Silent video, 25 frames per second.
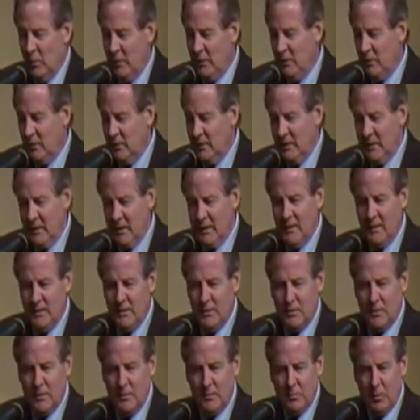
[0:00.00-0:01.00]
when you're
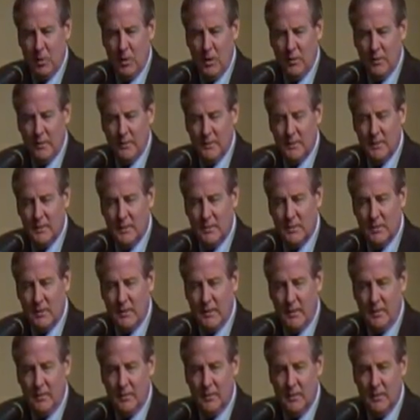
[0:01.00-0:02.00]
engaged in politics
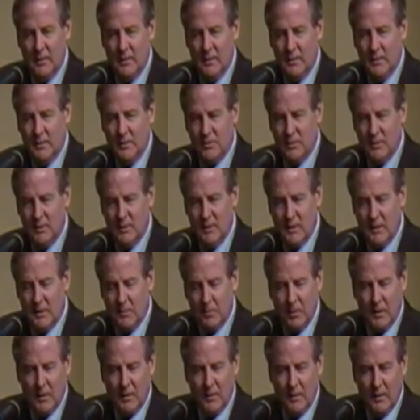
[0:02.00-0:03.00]
like this and
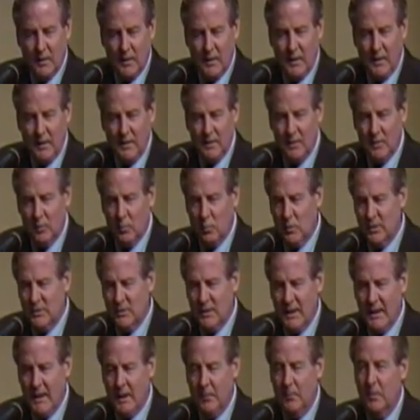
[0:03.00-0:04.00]
keeping an eye on
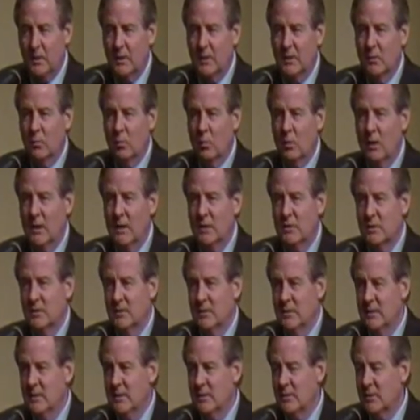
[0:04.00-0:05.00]
what's happening in
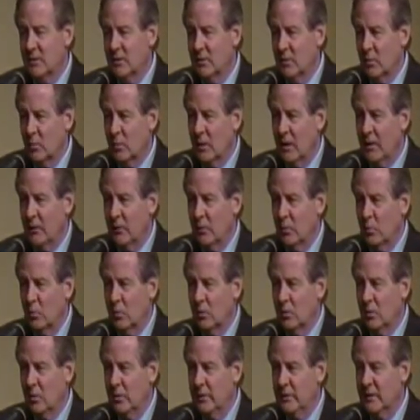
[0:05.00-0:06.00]
Washington, D.C. and around the
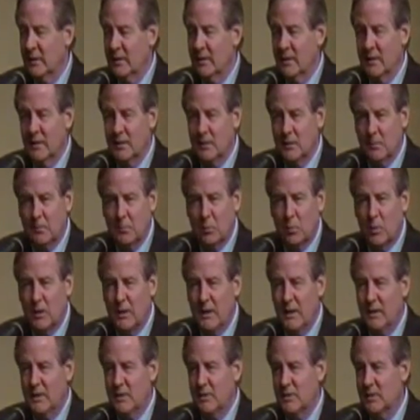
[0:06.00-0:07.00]
world, you can get
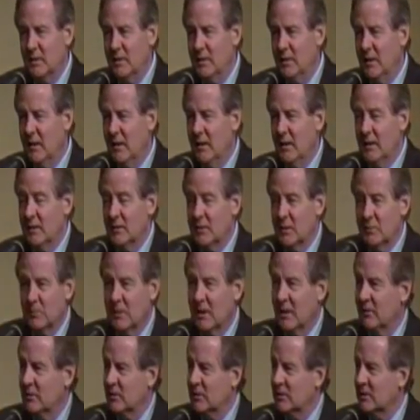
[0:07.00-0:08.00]
depressed and
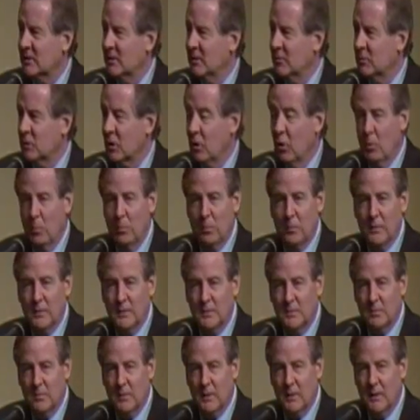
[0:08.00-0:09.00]
sometimes it seems
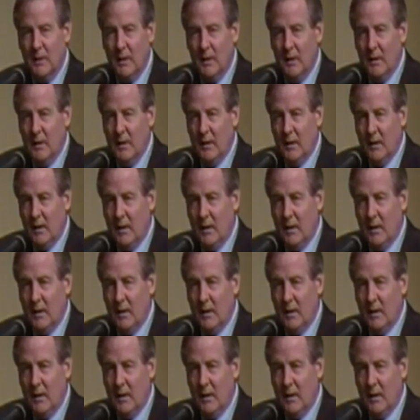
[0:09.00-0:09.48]
hopeless. But